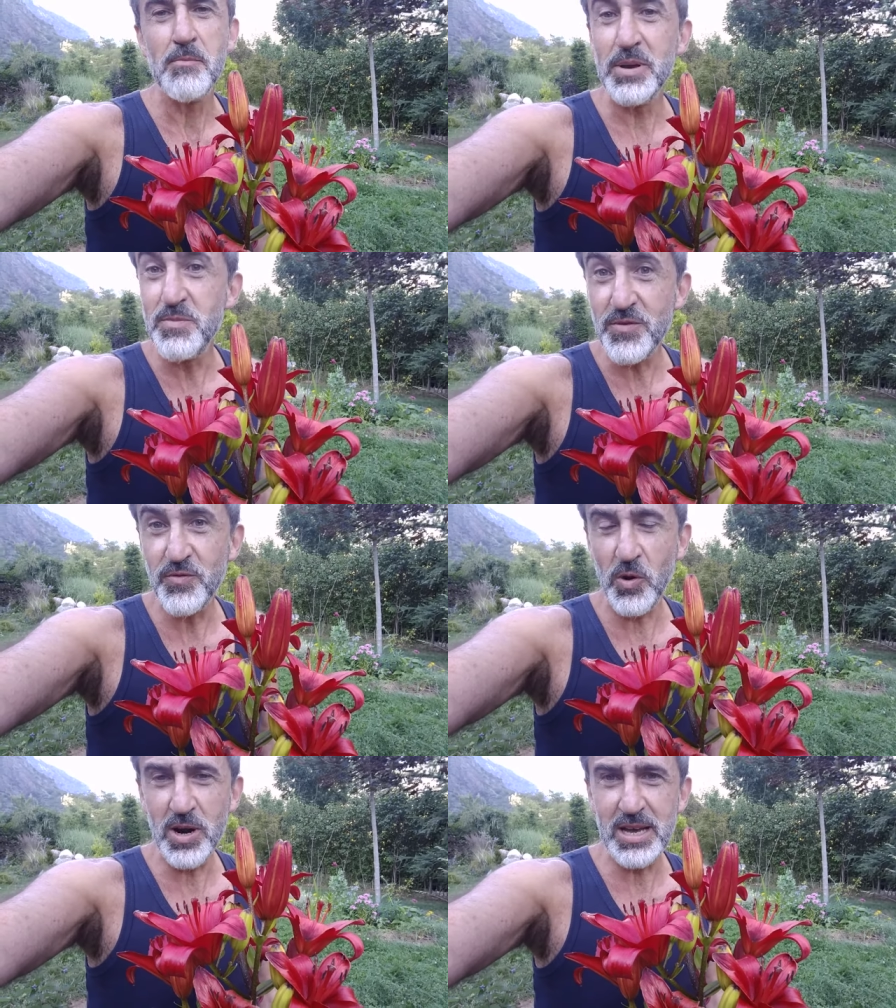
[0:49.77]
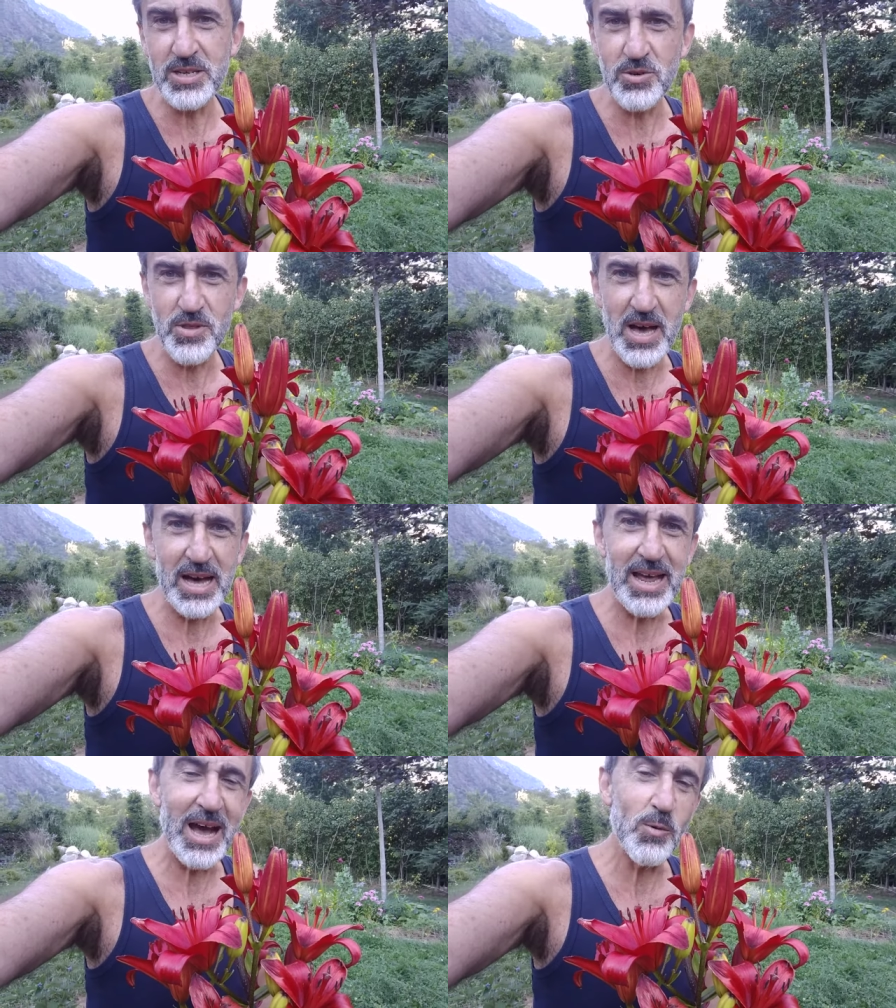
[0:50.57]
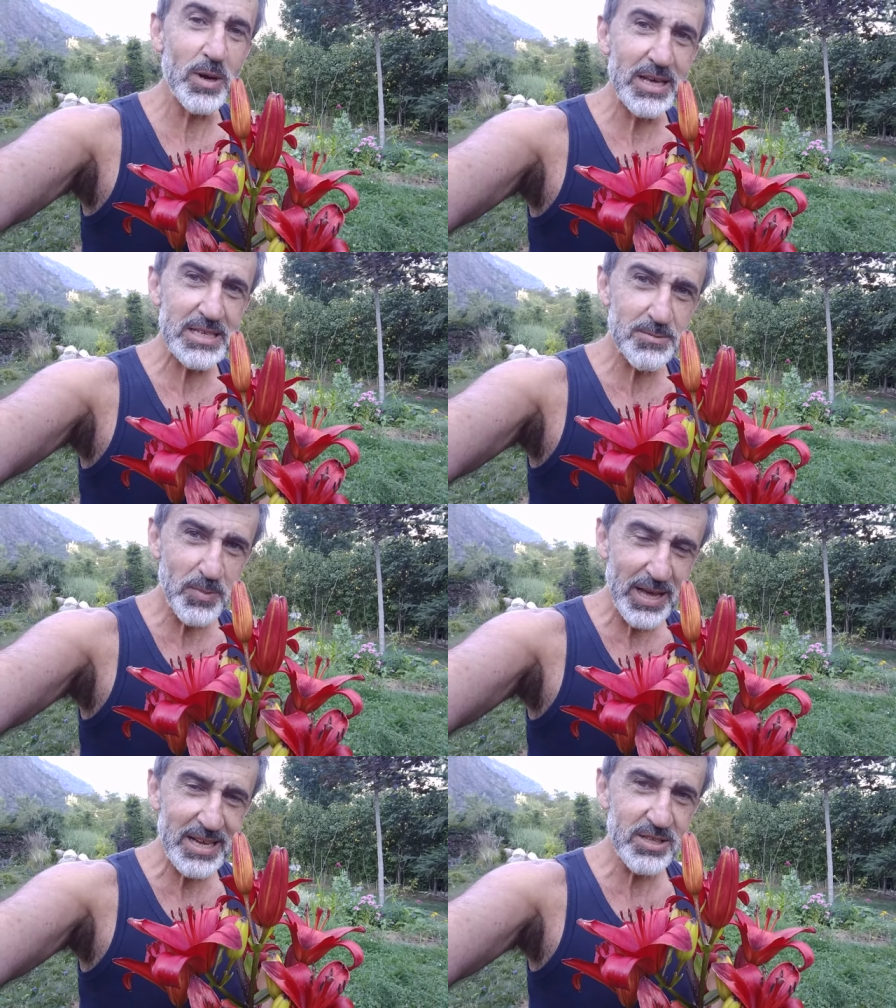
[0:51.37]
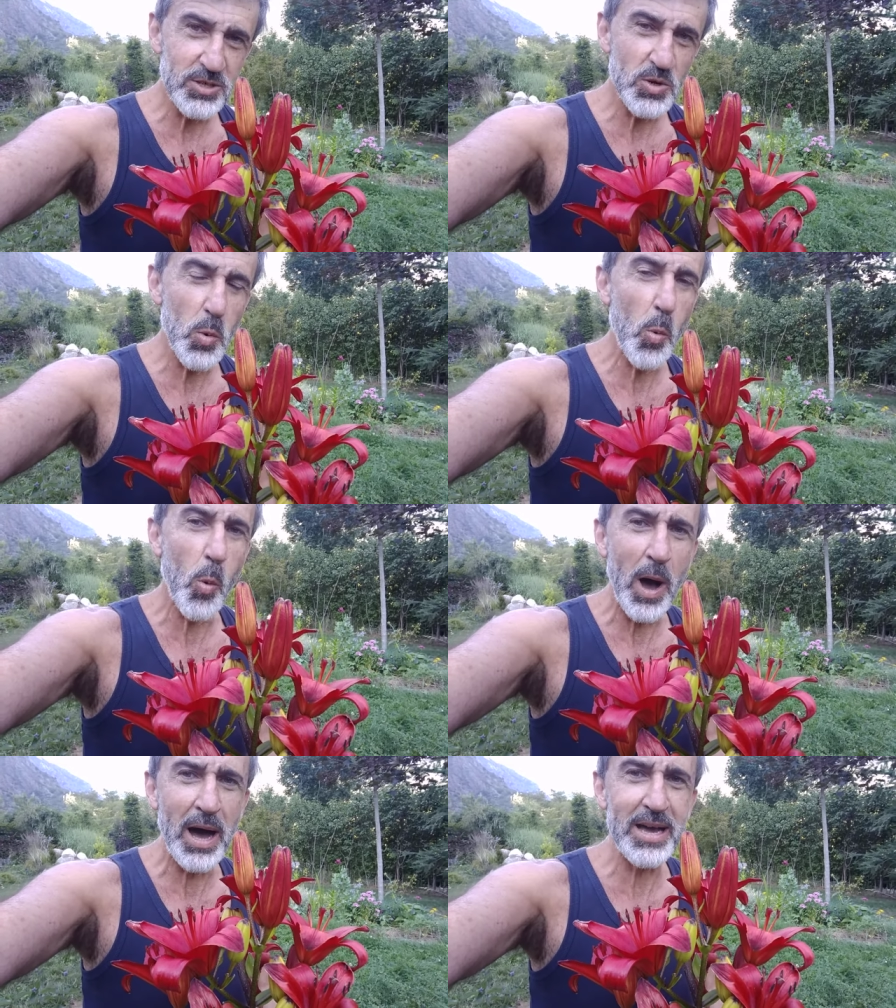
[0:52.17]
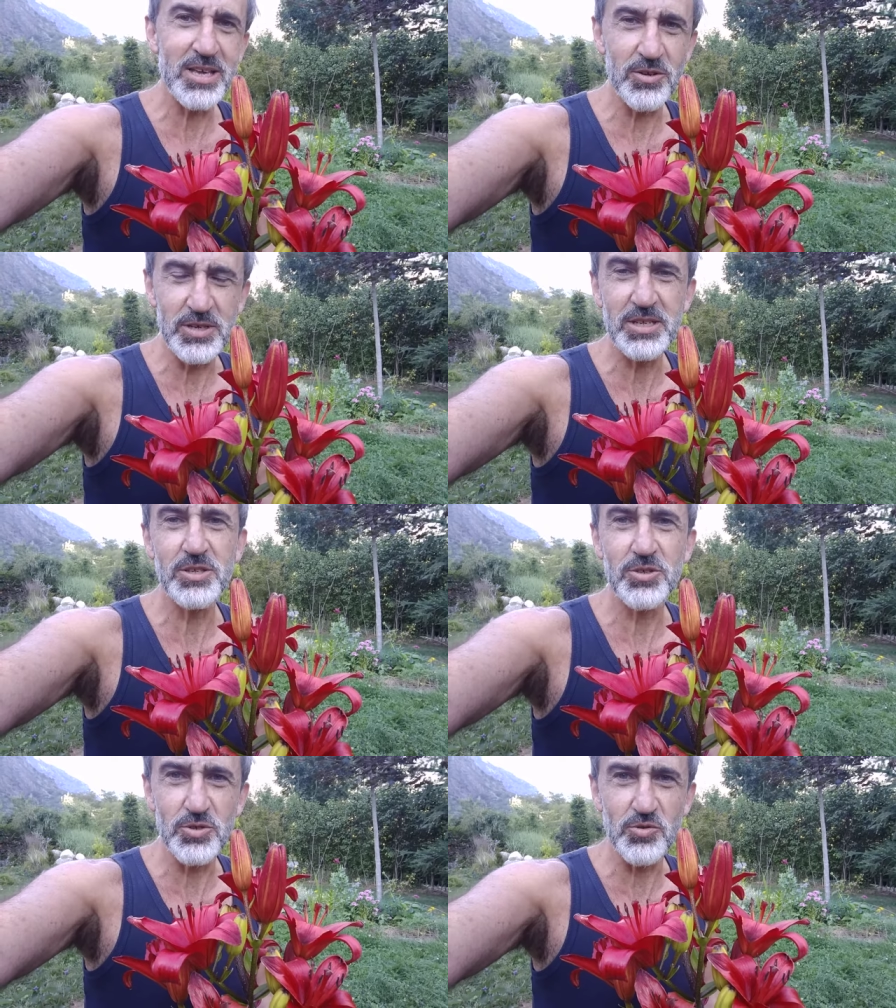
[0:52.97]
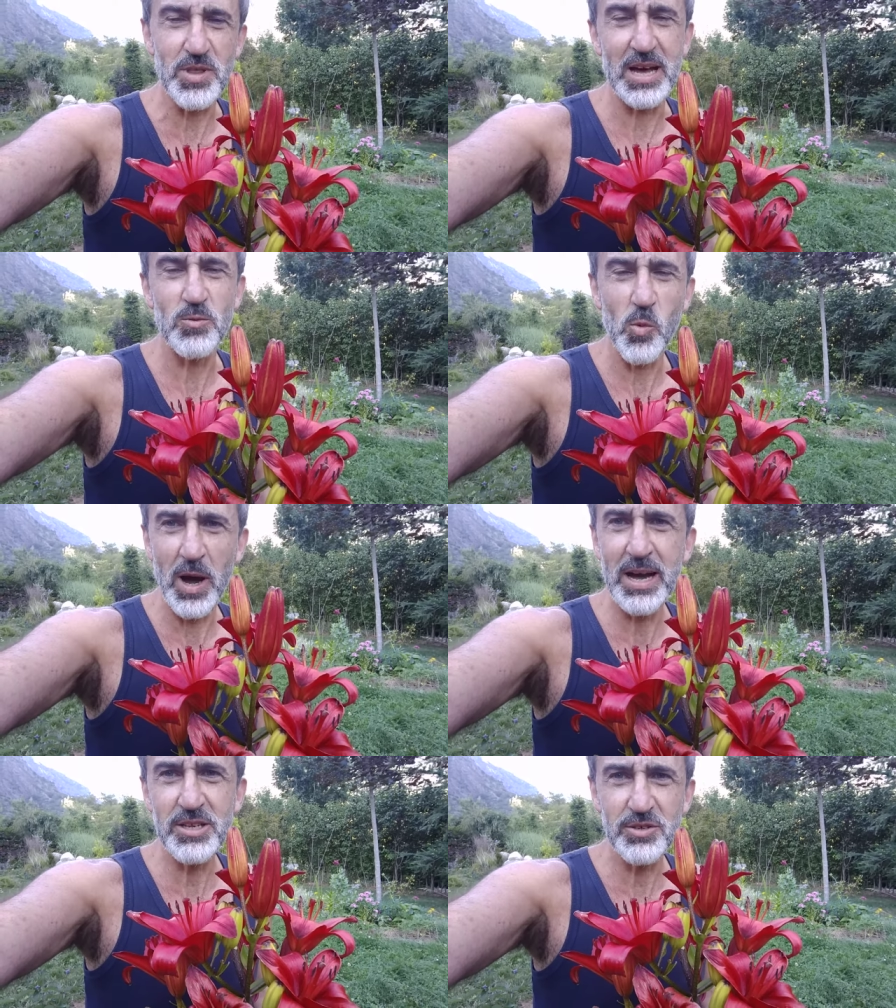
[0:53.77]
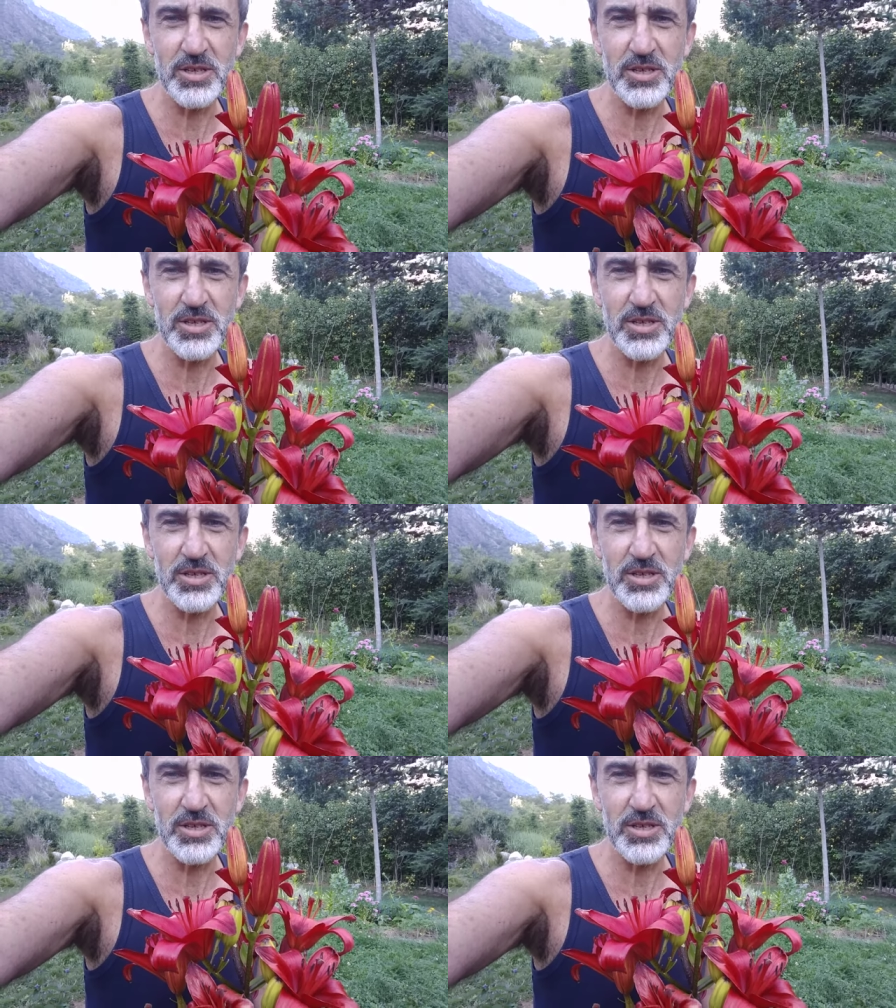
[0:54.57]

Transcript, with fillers: but before I do that, I will explain to you why you need to do that. Why do you